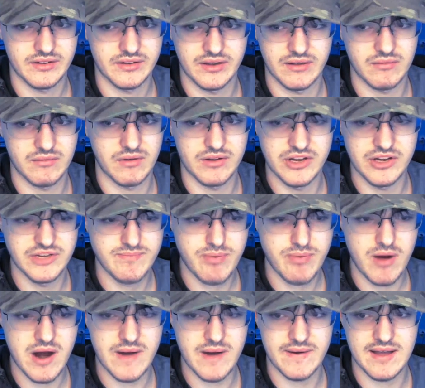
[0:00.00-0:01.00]
Well, you should
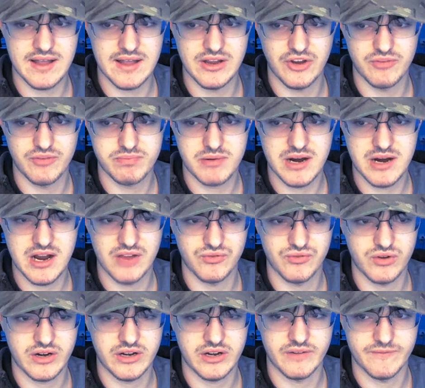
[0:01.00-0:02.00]
probably not. You should probably just
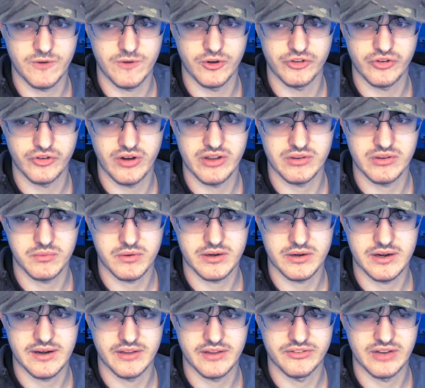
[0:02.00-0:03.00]
work on your first series and work
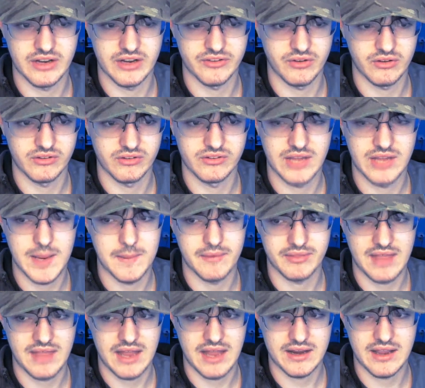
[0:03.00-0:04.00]
on the second series. Let's keep it
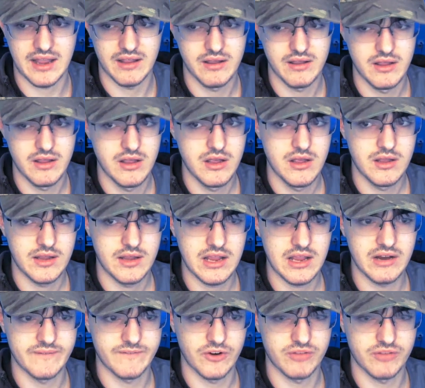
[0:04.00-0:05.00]
at that, okay? Get
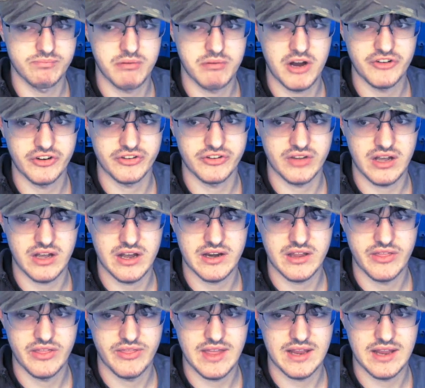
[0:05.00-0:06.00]
your first project done,
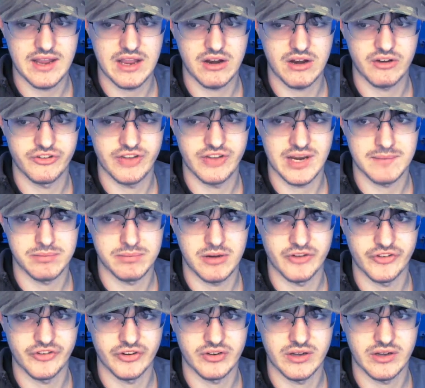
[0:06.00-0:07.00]
then get your second
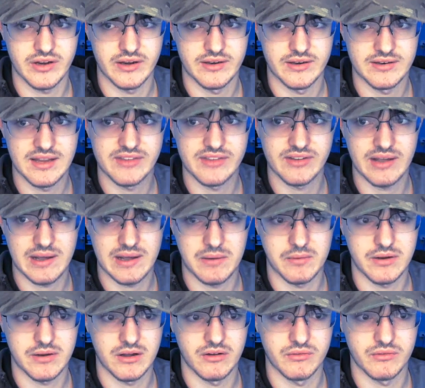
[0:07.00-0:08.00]
project done. That's how I
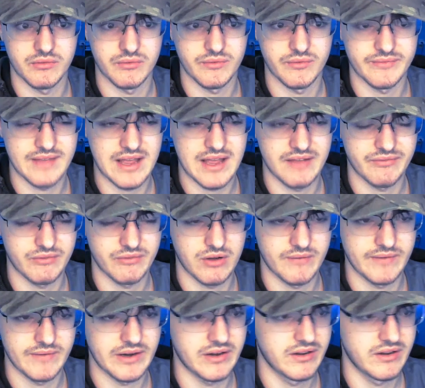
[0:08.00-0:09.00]
would go. That you know what
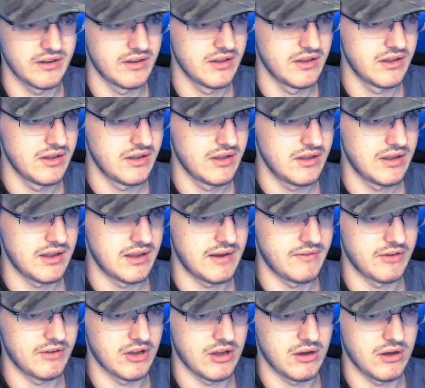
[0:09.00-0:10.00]
I mean?
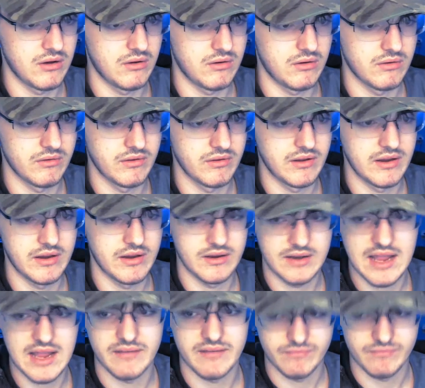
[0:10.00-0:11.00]
And uh, and yeah.